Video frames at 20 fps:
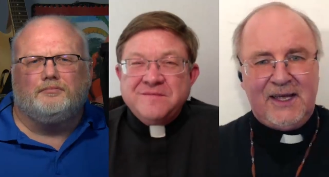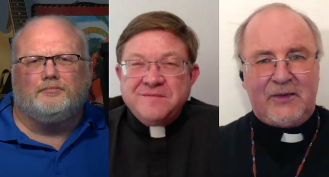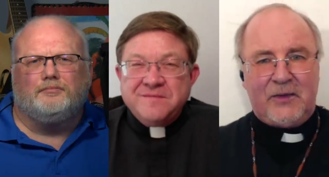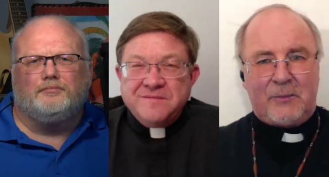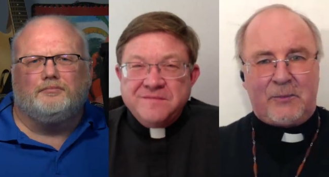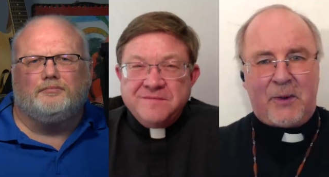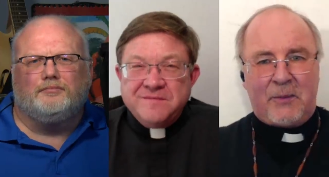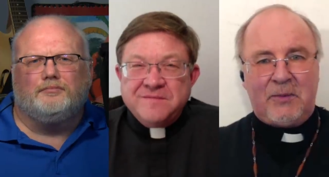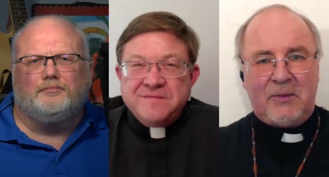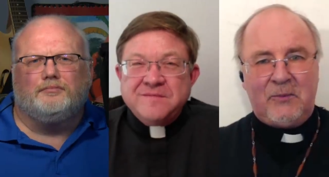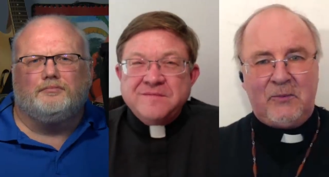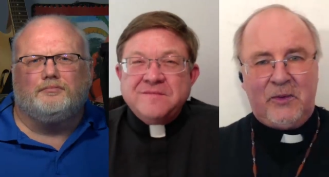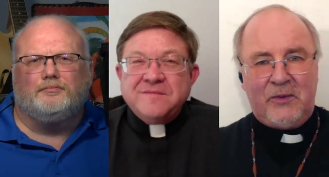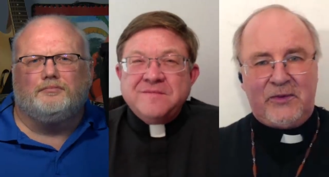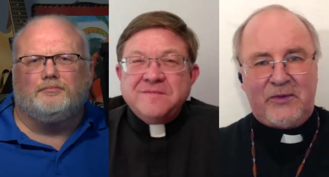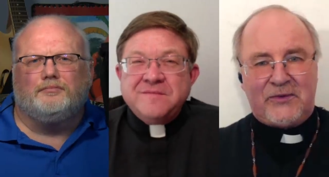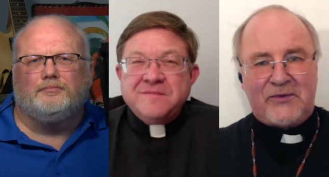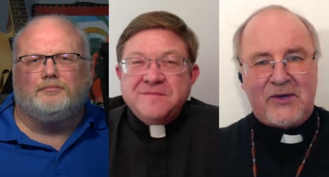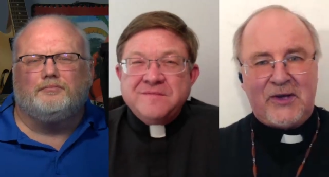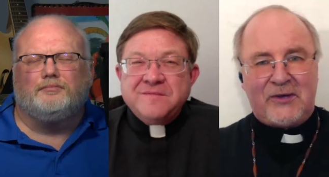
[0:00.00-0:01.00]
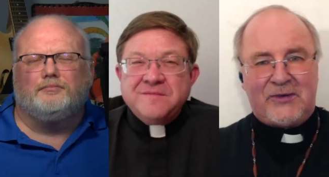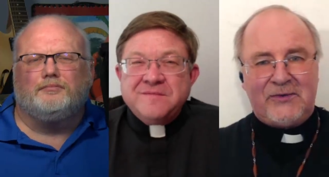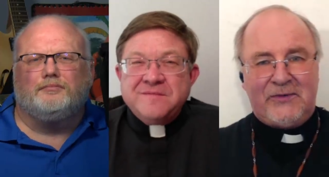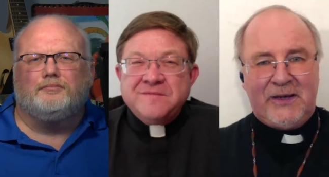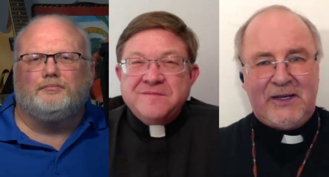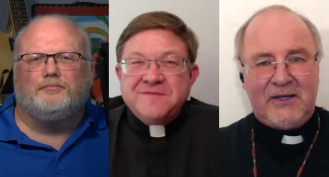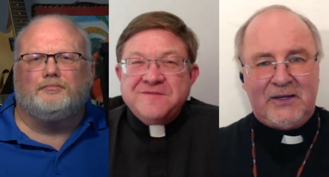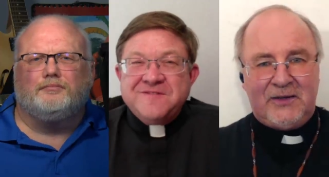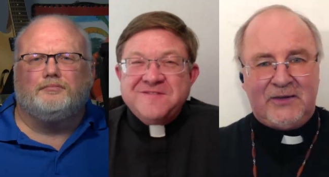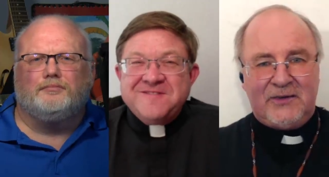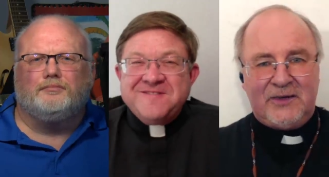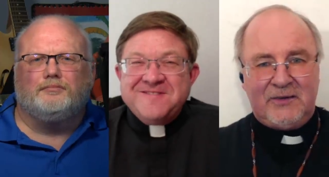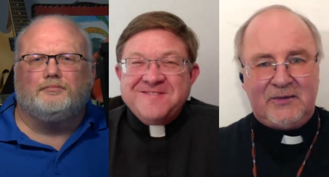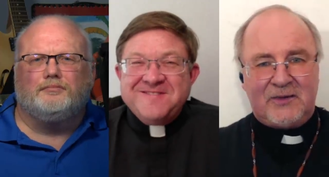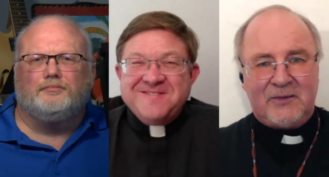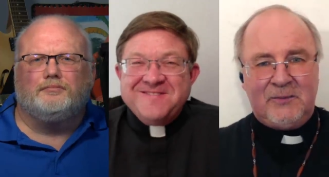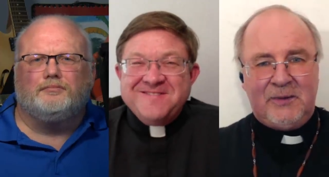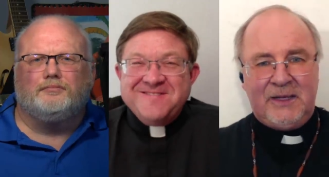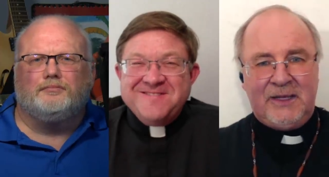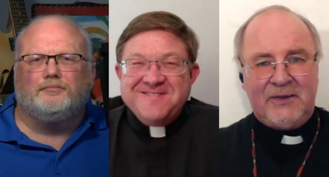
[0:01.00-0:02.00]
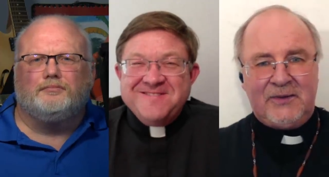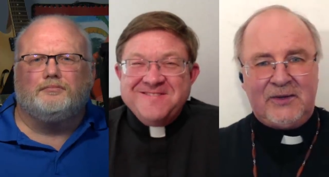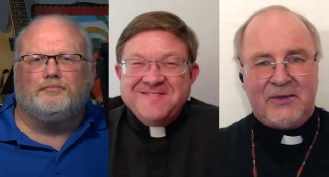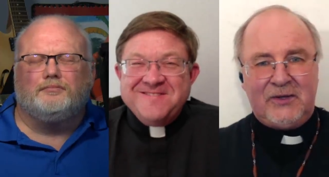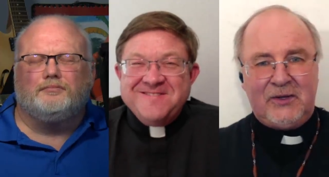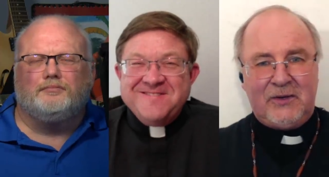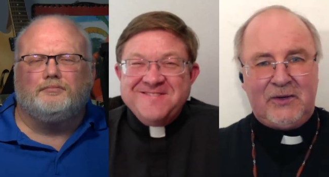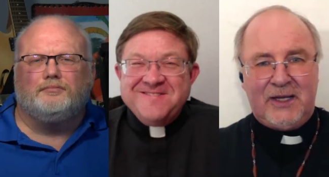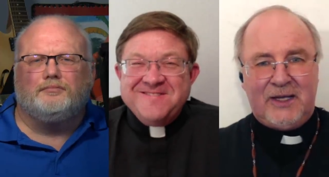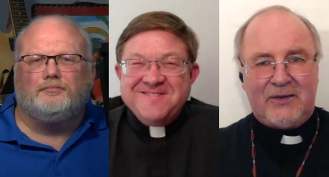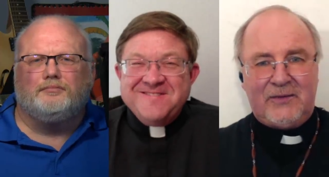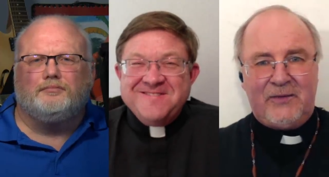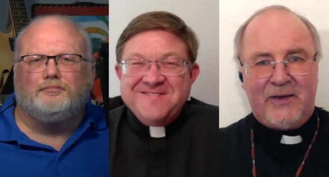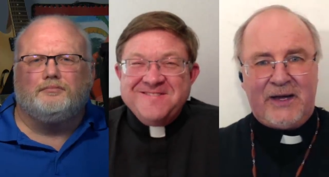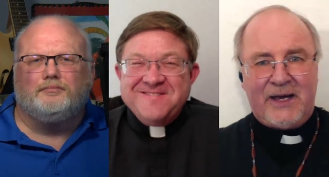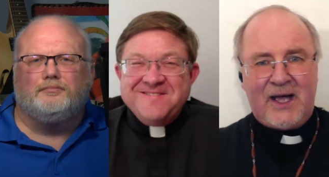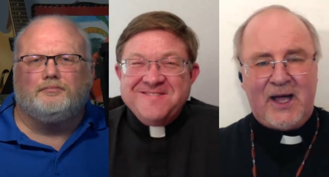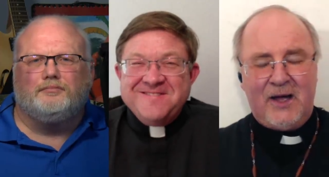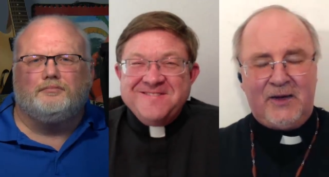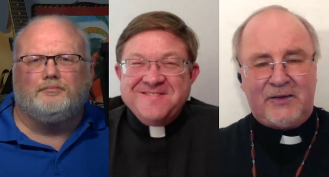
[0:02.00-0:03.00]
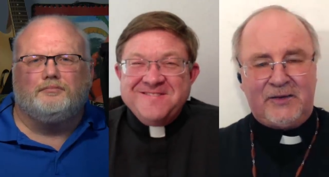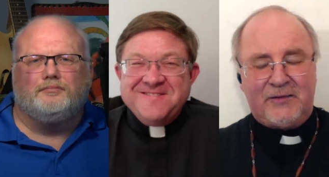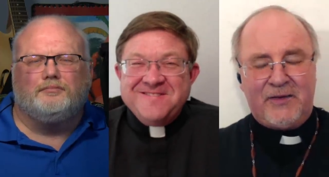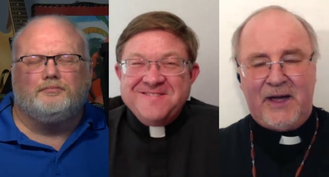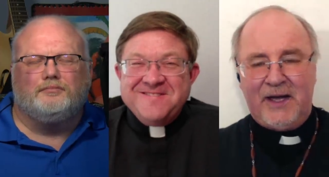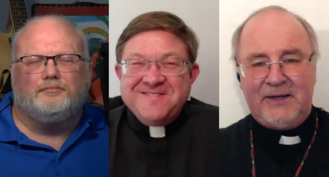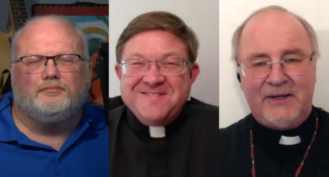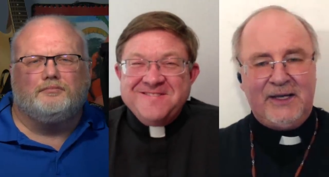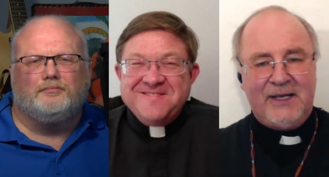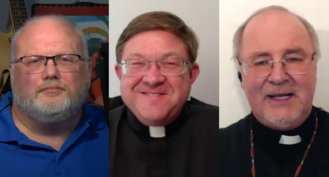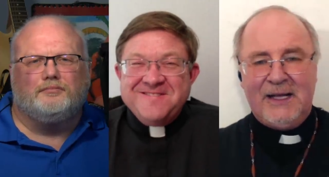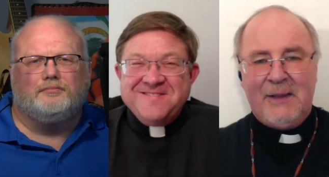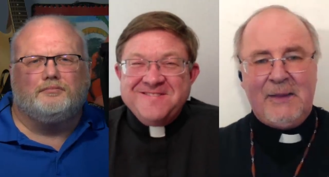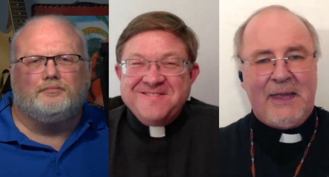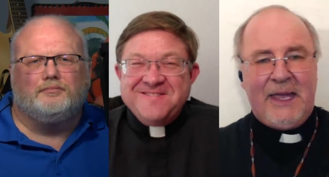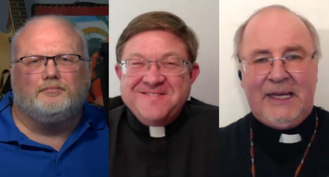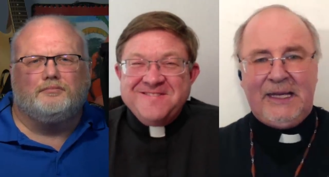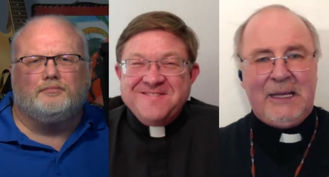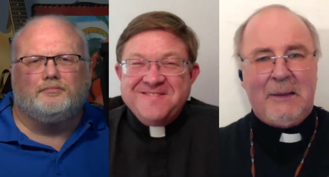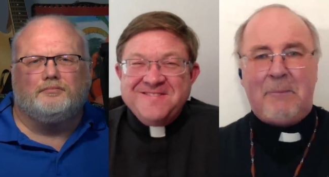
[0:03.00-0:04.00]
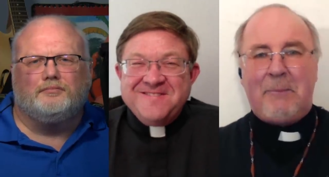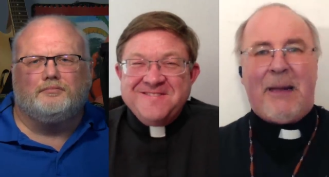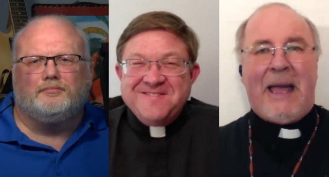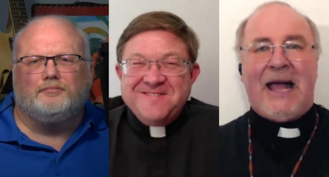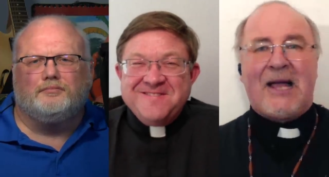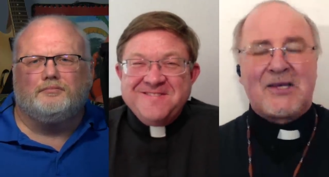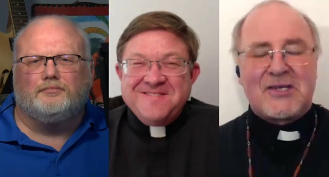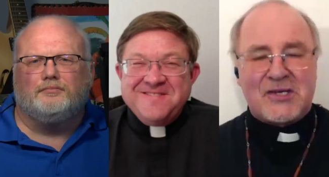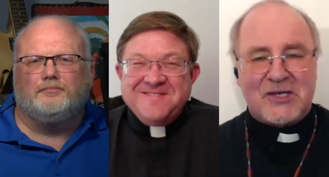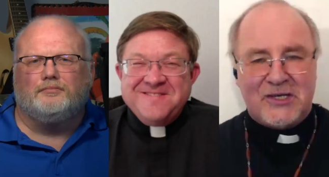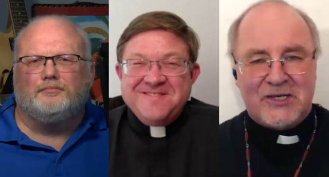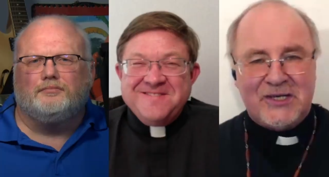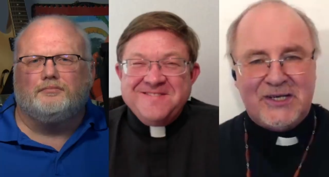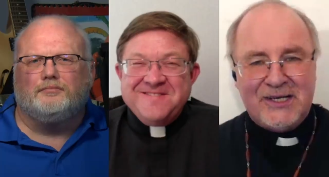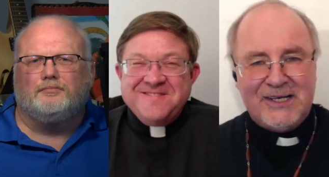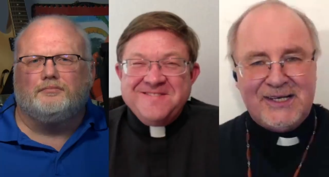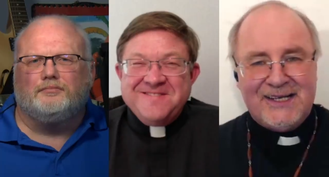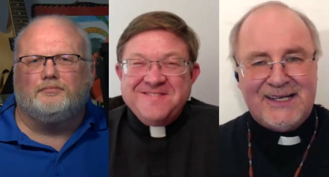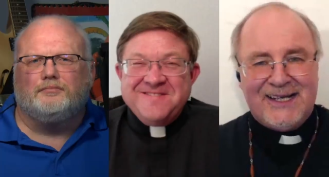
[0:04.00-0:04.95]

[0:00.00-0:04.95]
Speaker 1: The problem with the Church of England seems to me that it's very hard to find any passion